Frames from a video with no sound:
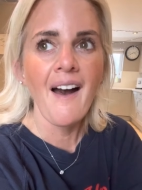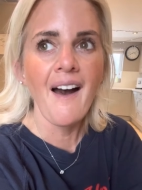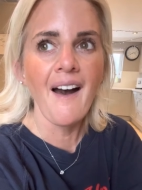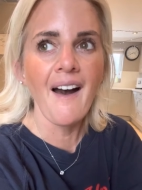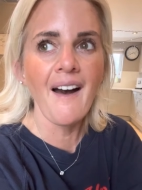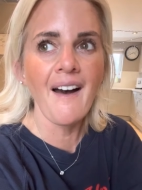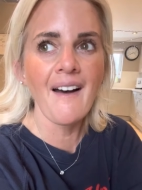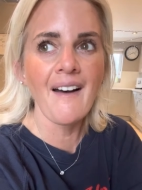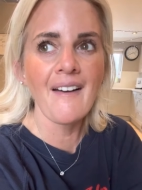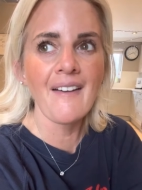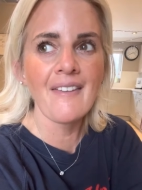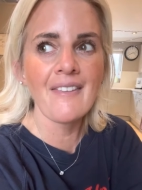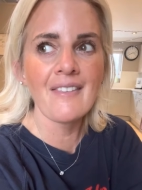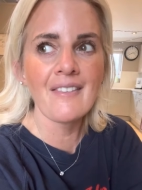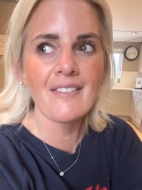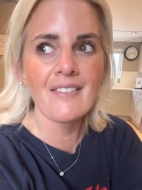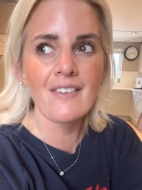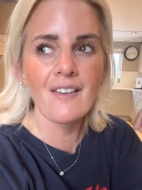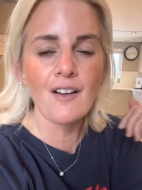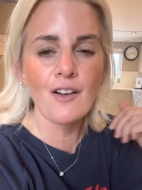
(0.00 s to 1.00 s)

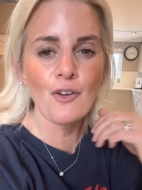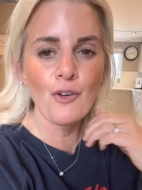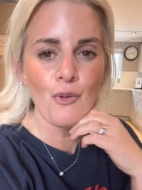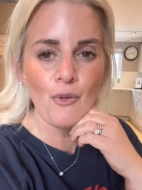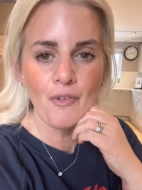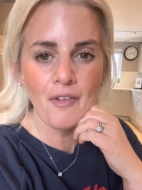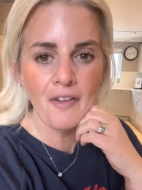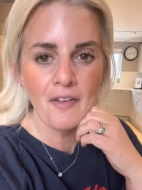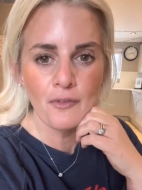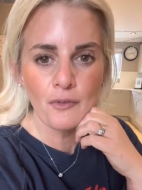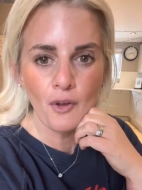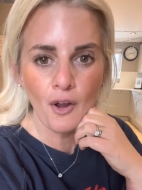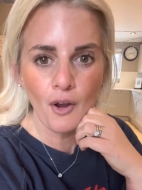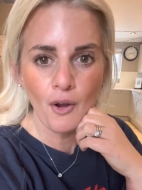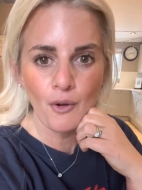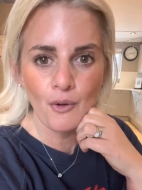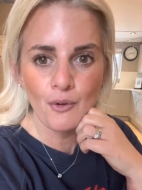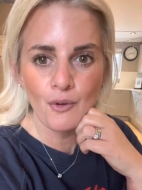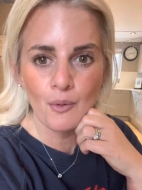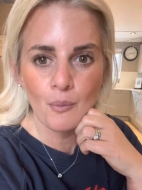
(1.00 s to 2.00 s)
and lose
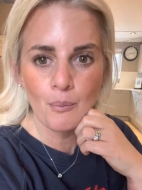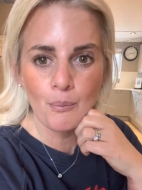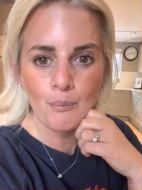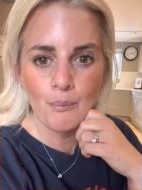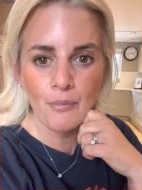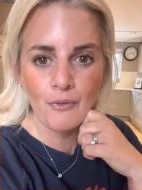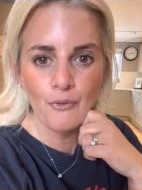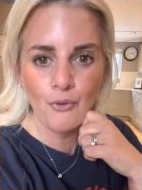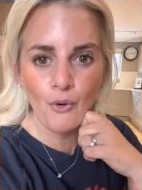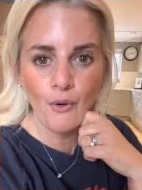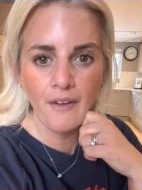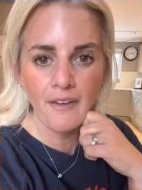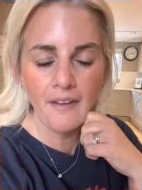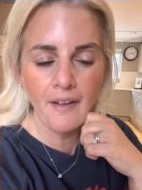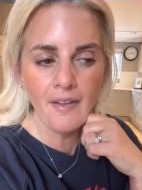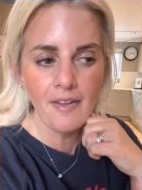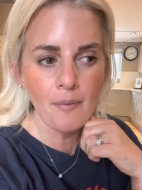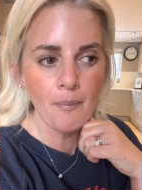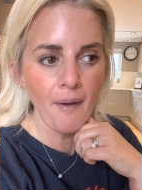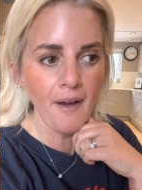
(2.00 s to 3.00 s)
stone before he
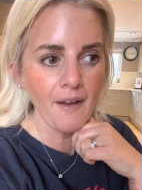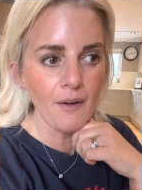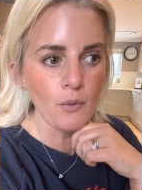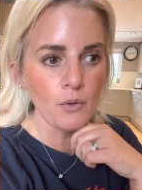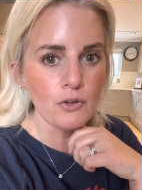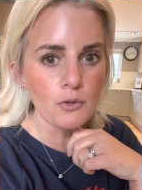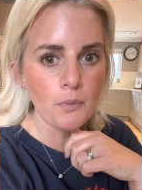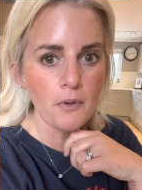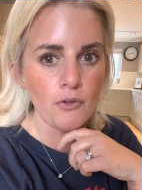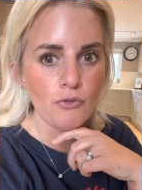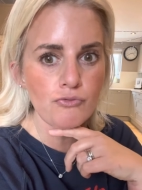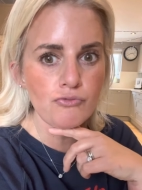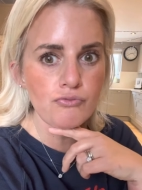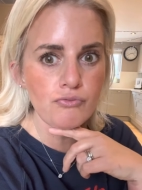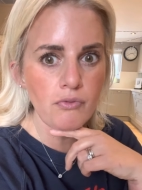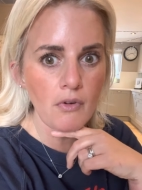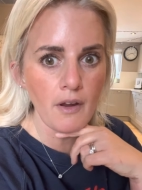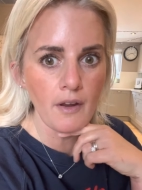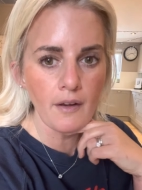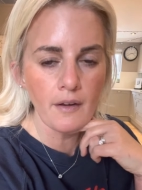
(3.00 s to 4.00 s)
gets back, which would be
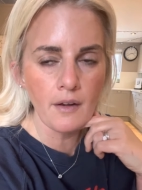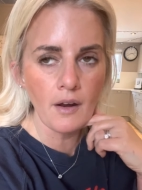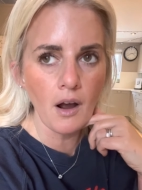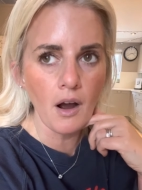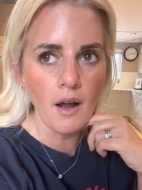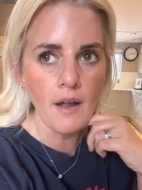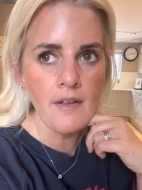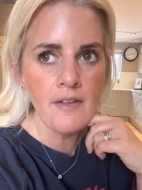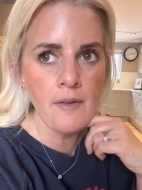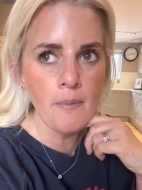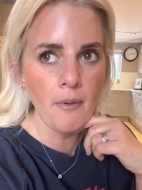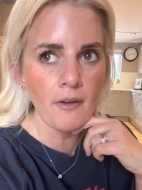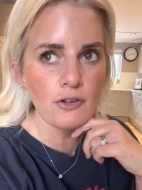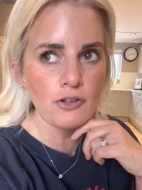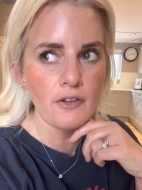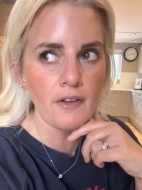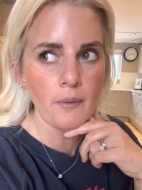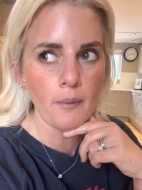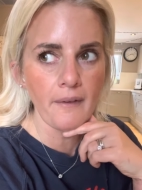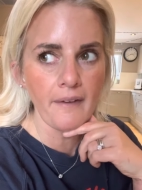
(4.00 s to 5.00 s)
really nice,
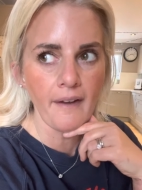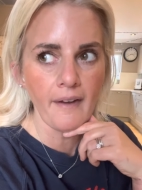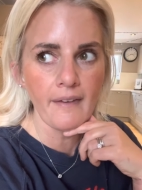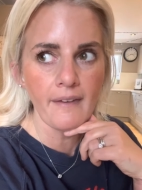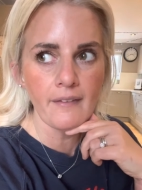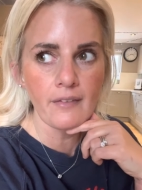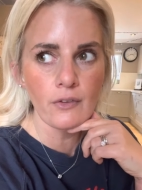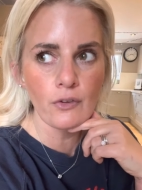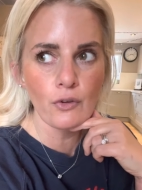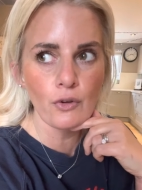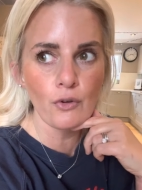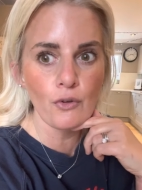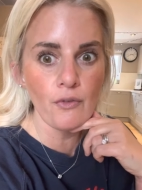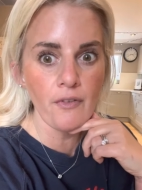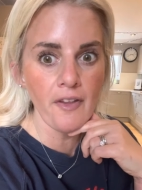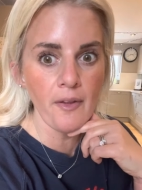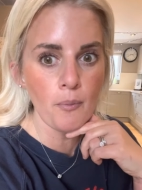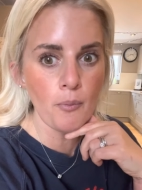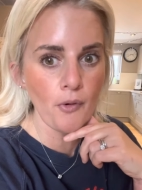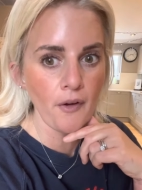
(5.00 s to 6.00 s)
especially as we're getting into
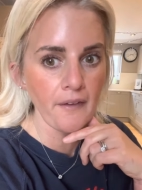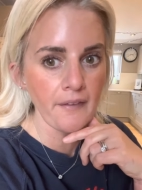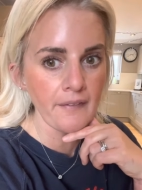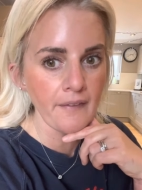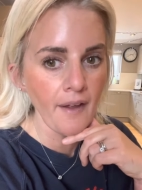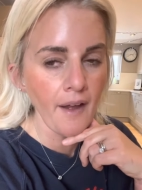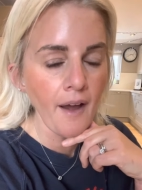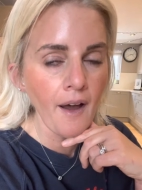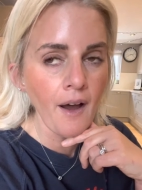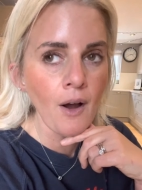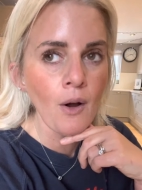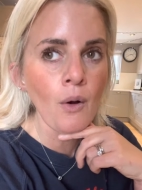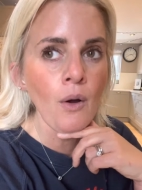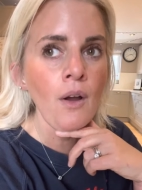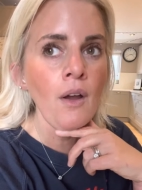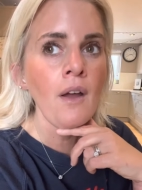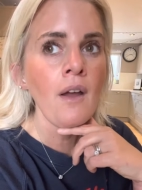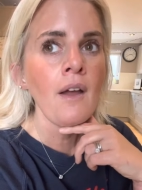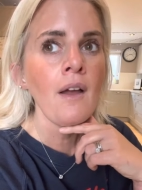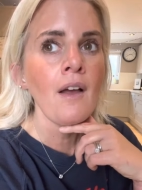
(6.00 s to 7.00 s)
spring now.
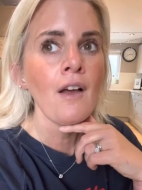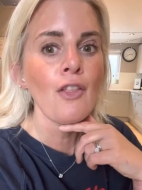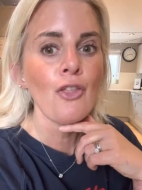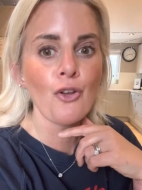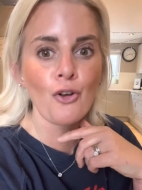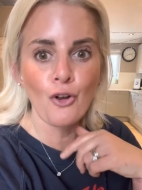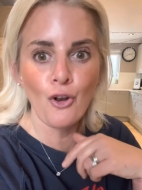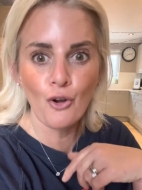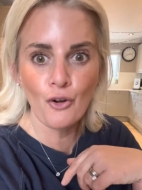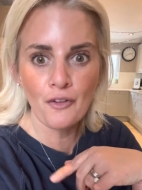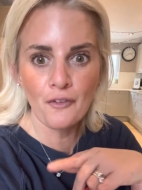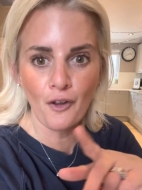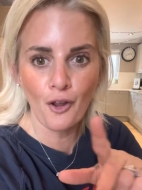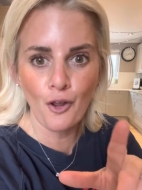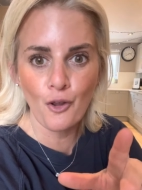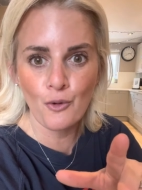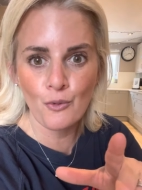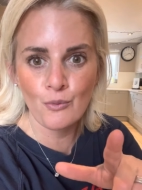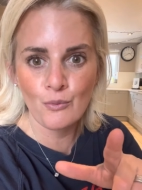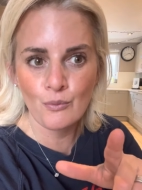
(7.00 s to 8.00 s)
The clocks
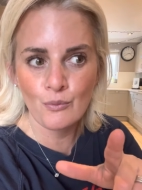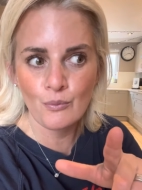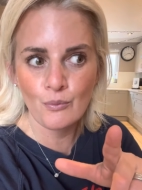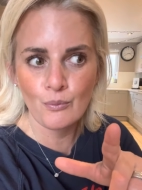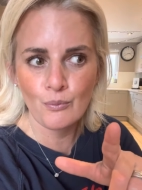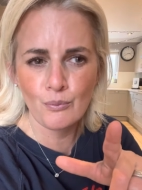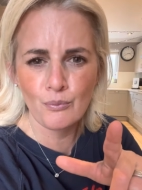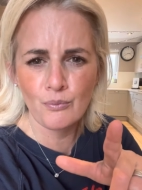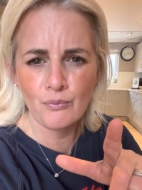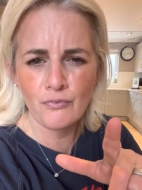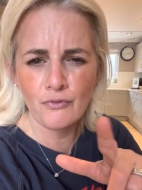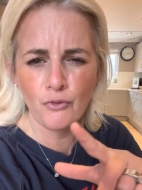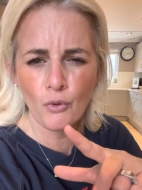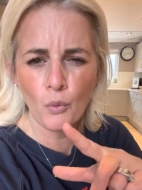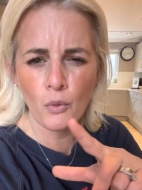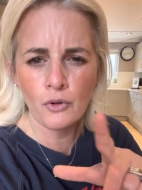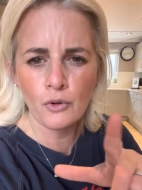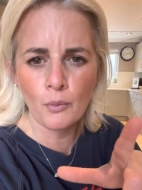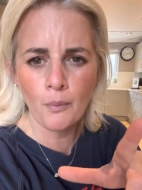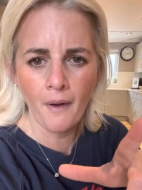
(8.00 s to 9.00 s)
go
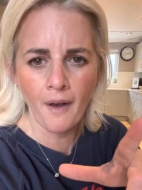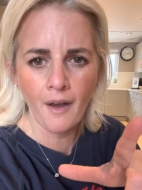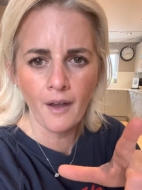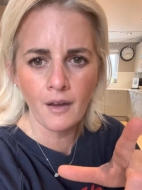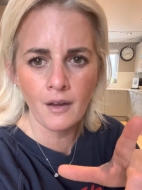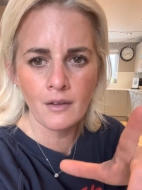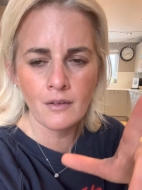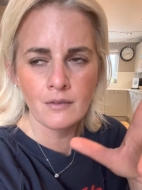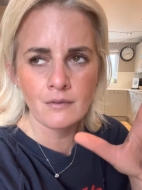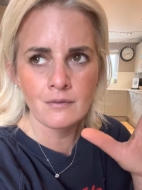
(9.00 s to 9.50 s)
forward or back,